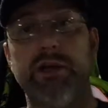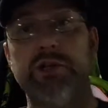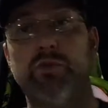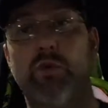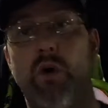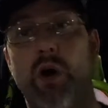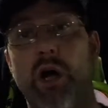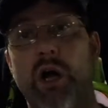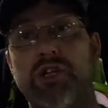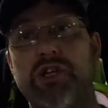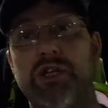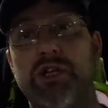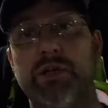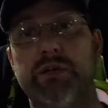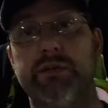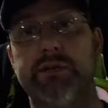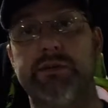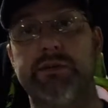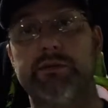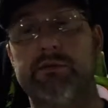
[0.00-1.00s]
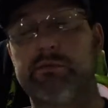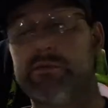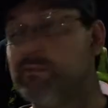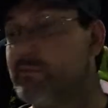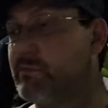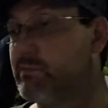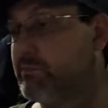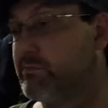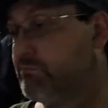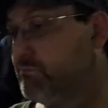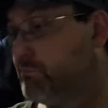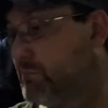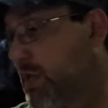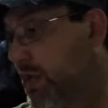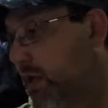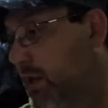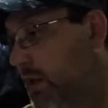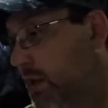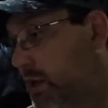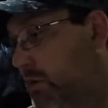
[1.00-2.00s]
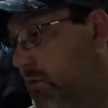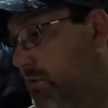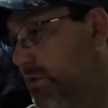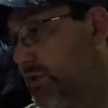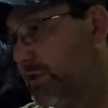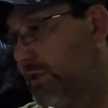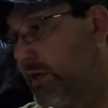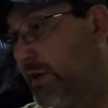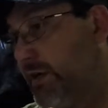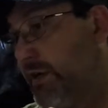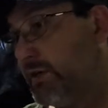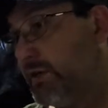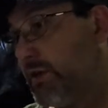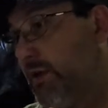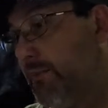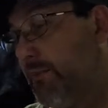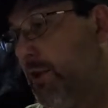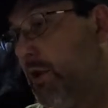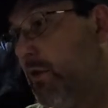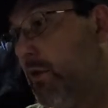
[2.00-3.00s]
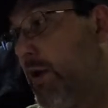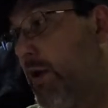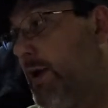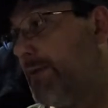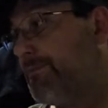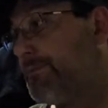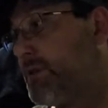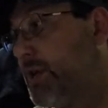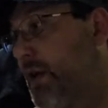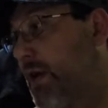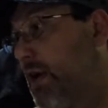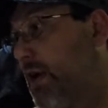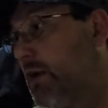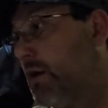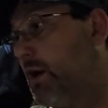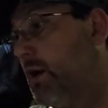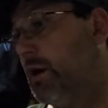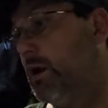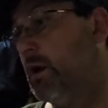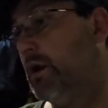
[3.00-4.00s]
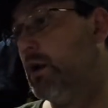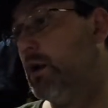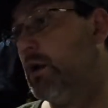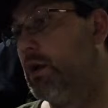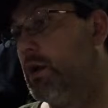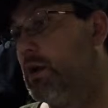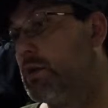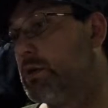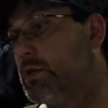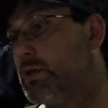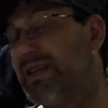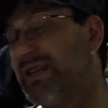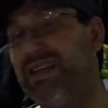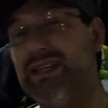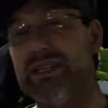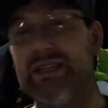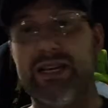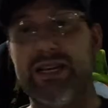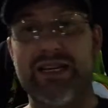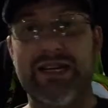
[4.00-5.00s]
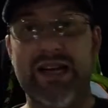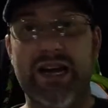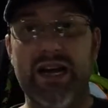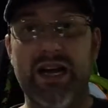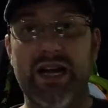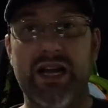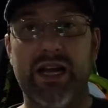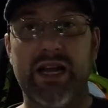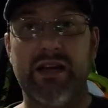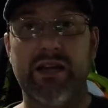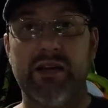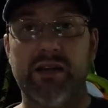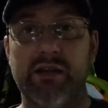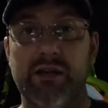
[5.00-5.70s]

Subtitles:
watching the Alone series. I'm all the way up to season 9.